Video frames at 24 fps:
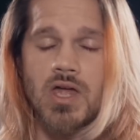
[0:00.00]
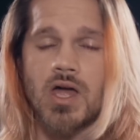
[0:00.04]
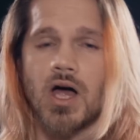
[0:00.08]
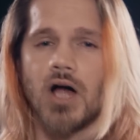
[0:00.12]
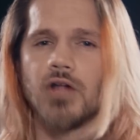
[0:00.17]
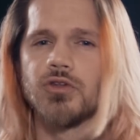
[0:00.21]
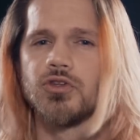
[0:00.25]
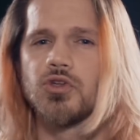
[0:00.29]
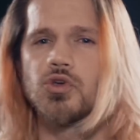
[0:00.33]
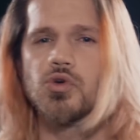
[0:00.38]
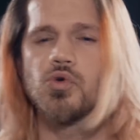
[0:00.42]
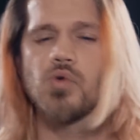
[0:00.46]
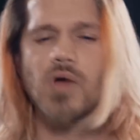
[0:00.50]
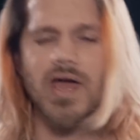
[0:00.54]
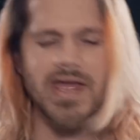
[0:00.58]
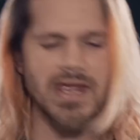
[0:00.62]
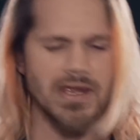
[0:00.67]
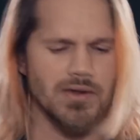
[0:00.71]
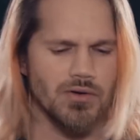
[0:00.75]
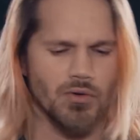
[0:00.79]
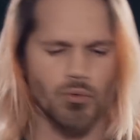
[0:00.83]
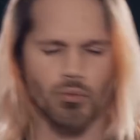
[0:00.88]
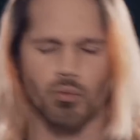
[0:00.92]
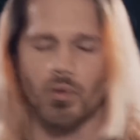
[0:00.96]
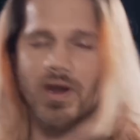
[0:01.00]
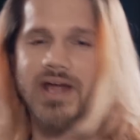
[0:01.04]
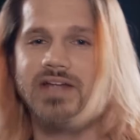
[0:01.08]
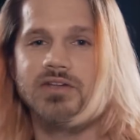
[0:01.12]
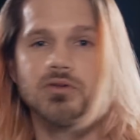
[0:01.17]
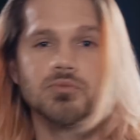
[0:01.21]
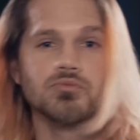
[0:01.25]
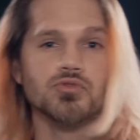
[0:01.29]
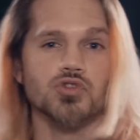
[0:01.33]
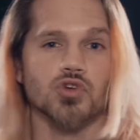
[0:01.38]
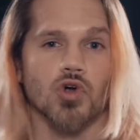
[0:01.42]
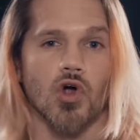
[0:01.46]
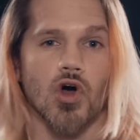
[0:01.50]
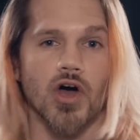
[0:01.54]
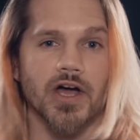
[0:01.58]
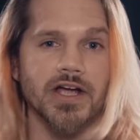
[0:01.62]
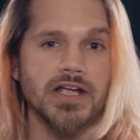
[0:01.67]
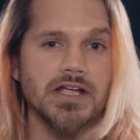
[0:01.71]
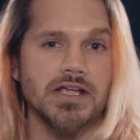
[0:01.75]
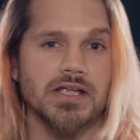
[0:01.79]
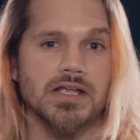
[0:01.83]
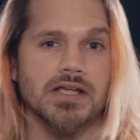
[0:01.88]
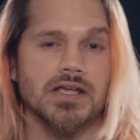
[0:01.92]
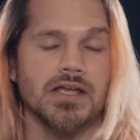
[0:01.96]
I'll do a random
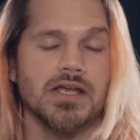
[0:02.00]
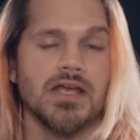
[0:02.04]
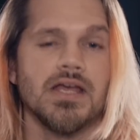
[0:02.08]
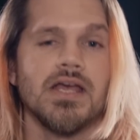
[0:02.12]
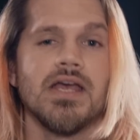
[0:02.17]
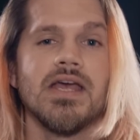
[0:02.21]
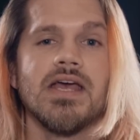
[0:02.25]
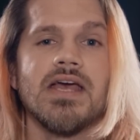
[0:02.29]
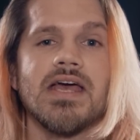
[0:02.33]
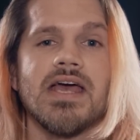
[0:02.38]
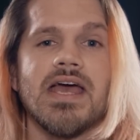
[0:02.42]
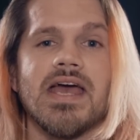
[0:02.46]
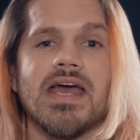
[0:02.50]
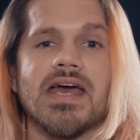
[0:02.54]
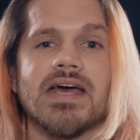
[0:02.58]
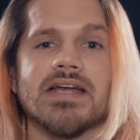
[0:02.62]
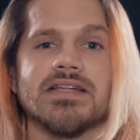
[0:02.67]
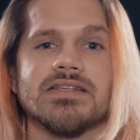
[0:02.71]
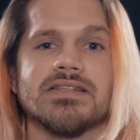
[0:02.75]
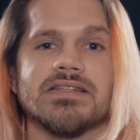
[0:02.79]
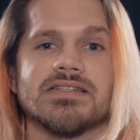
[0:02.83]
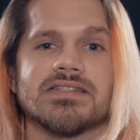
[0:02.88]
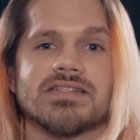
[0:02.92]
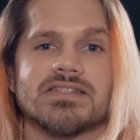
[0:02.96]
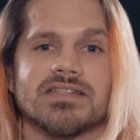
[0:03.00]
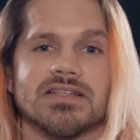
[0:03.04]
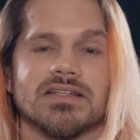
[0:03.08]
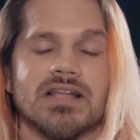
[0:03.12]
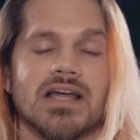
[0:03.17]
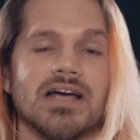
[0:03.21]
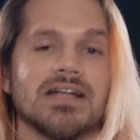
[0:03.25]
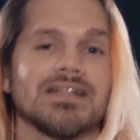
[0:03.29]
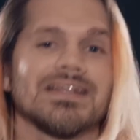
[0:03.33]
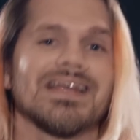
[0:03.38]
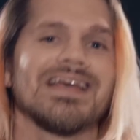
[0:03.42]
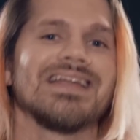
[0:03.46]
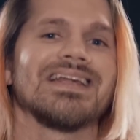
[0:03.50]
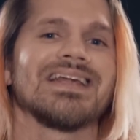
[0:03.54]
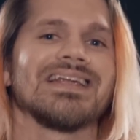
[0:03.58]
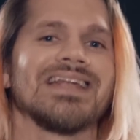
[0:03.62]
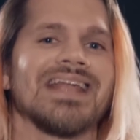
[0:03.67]
drawing and select and